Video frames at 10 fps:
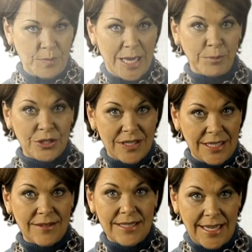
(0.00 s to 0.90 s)
be able to
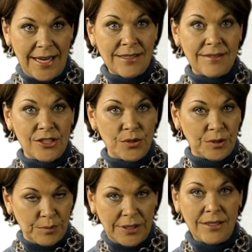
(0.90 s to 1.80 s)
see the date that you
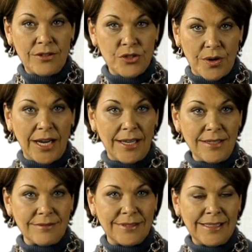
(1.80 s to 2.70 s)
completed the training.